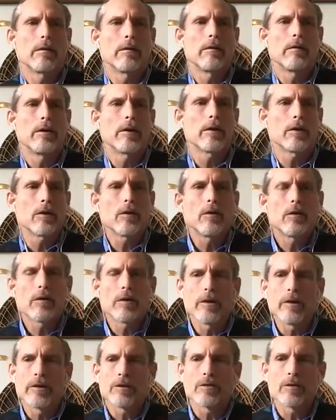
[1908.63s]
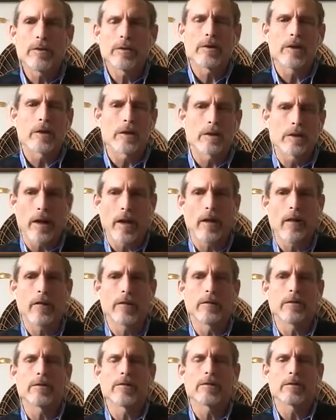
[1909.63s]
their own intrinsic
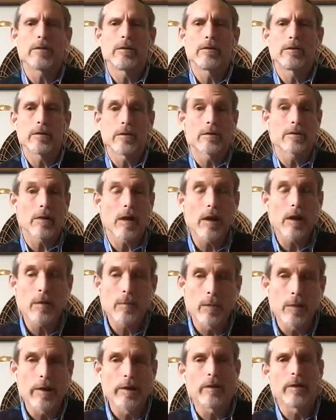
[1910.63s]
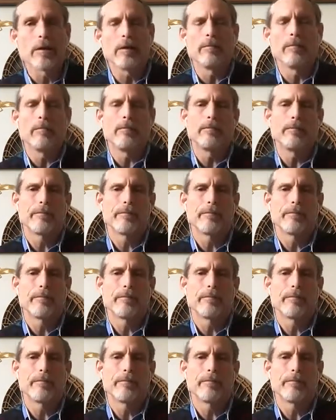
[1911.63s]
talents, to celebrate them,